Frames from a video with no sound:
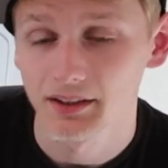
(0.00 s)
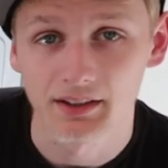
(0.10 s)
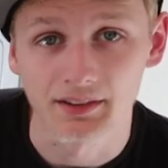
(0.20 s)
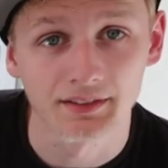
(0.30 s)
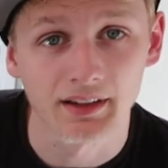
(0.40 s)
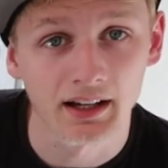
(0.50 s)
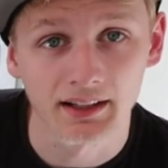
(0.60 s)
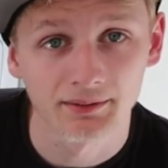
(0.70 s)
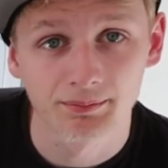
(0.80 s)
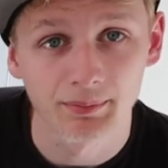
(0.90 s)
He's
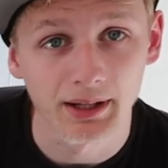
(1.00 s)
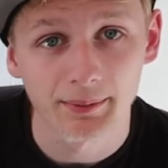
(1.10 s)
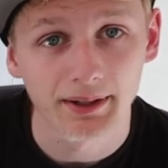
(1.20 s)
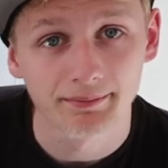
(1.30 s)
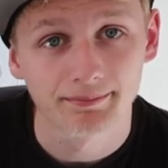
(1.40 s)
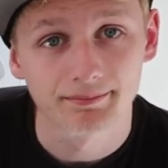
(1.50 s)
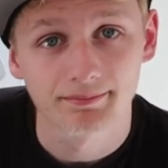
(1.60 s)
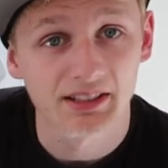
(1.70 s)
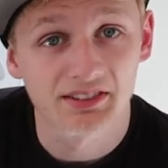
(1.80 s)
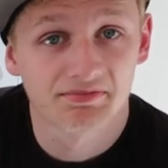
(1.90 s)
our baby.
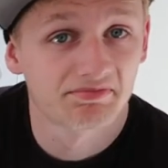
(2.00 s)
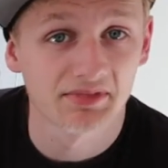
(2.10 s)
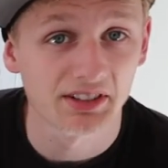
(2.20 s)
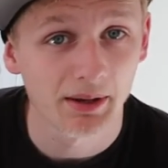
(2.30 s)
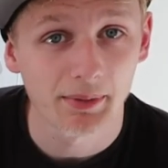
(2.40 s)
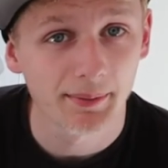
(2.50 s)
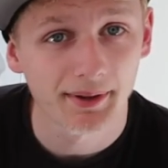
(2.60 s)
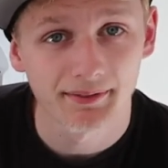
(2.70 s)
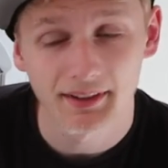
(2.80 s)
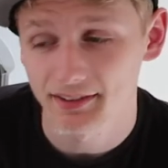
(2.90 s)
He's our
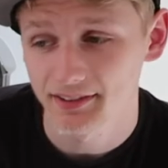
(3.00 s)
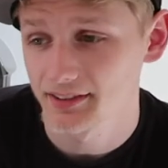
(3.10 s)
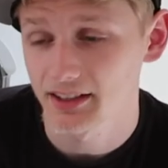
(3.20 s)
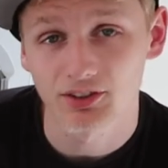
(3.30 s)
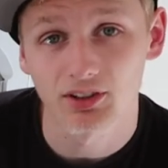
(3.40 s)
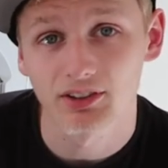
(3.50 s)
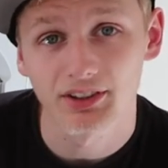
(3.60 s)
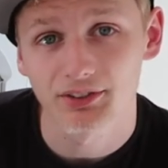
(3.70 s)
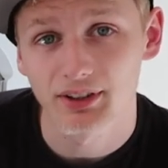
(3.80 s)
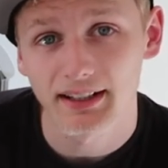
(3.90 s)
baby. That's all
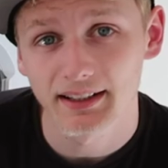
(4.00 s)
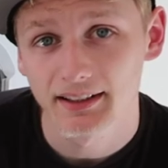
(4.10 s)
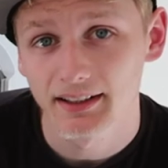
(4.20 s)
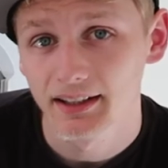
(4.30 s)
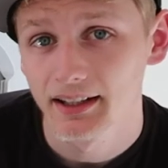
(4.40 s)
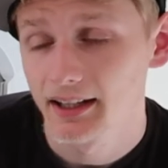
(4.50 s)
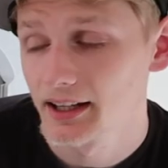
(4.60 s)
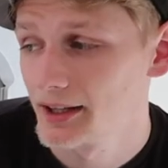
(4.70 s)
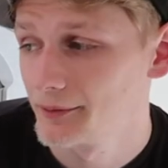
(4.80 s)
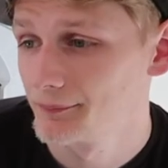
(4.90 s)
there is, really.
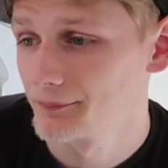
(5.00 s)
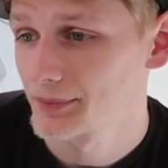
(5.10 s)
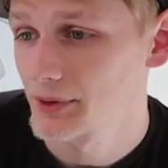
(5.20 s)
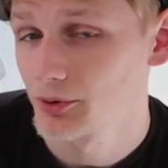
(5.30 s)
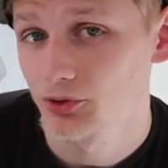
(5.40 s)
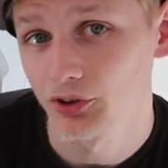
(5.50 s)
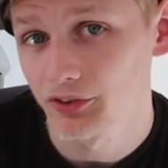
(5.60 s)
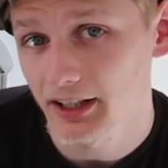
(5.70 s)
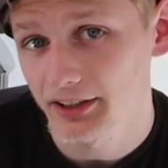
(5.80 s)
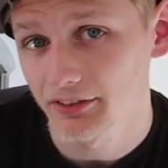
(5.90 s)
So
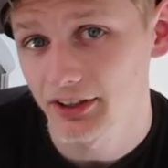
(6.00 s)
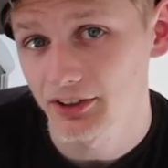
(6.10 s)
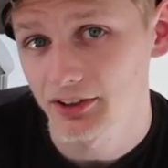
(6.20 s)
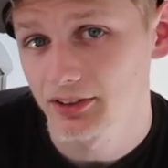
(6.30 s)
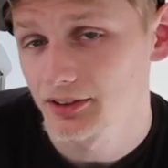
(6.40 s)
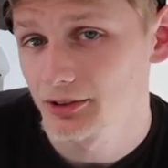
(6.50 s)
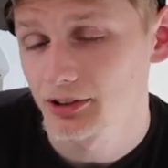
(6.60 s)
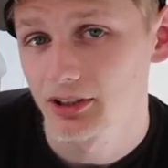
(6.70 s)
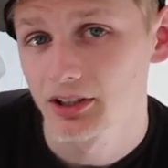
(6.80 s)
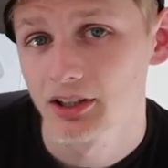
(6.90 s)
if you like the video,
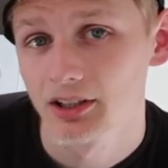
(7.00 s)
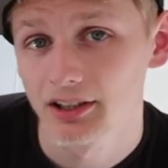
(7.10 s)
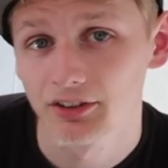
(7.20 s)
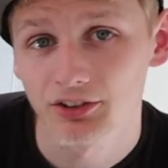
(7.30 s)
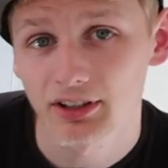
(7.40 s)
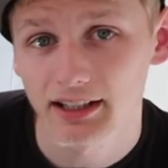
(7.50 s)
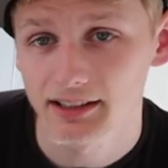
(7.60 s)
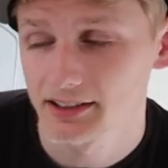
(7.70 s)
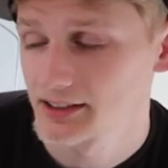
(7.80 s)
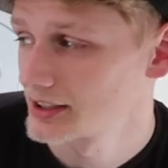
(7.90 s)
give us a
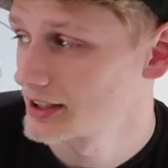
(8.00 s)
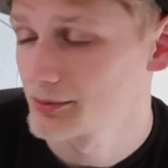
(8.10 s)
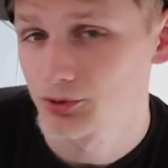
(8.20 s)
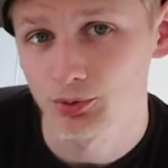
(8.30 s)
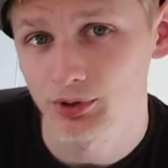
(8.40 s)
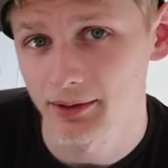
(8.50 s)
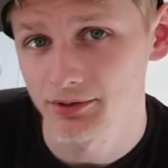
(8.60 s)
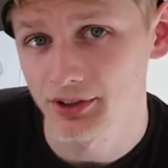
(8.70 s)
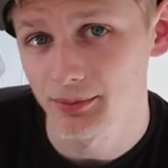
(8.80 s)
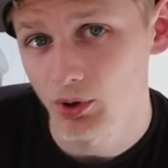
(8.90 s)
like.
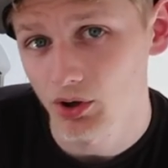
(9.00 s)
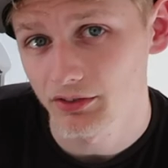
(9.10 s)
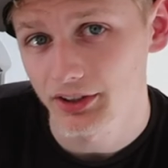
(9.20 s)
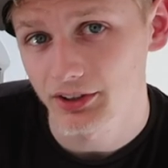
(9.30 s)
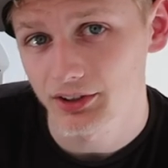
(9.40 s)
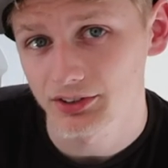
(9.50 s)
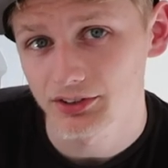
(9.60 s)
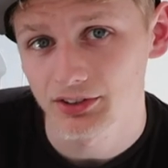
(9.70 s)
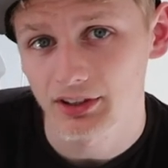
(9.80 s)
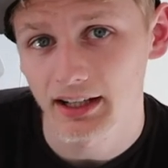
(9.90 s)
Subscribe to see more
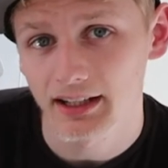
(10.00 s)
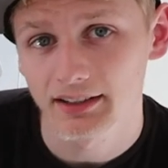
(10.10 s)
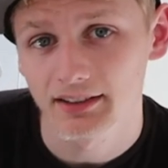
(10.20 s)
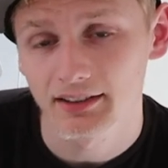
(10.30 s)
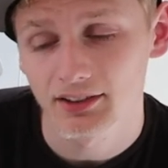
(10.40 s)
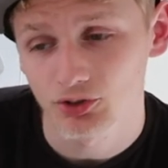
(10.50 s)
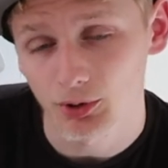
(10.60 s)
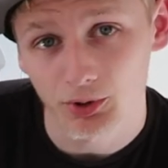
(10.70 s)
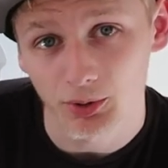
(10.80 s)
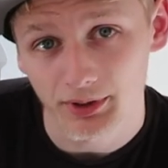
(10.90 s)
videos and
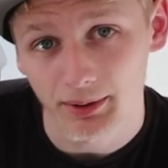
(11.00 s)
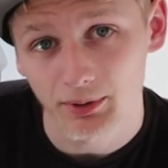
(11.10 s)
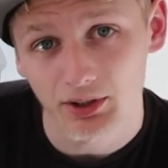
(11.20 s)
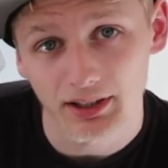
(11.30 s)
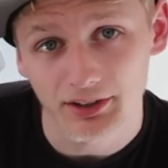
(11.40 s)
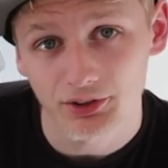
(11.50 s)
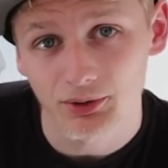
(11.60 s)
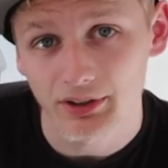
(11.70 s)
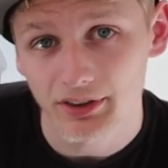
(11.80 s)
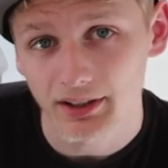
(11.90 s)
drop a comment down below. Let us know
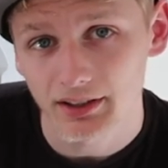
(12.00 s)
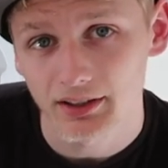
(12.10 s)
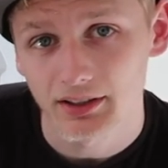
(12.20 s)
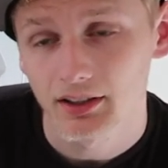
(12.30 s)
what you think.